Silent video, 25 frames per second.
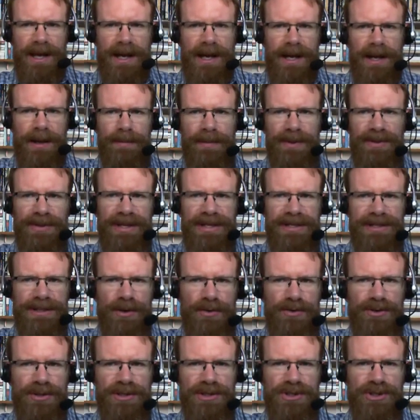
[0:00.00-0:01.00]
Uh, but these
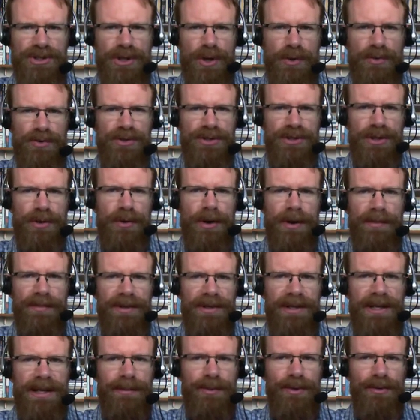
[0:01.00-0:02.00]
notions don't show
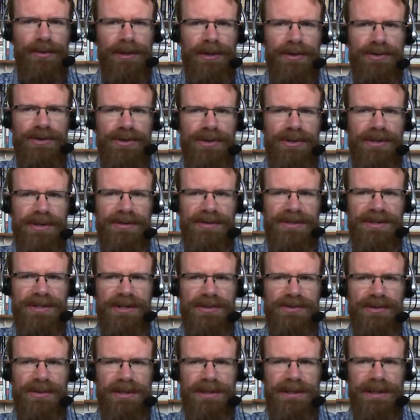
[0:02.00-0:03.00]
up in the Hebrew literature until
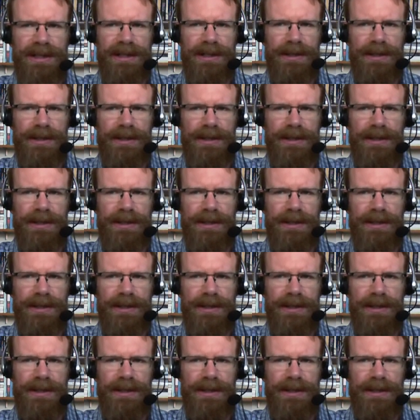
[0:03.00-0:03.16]
centuries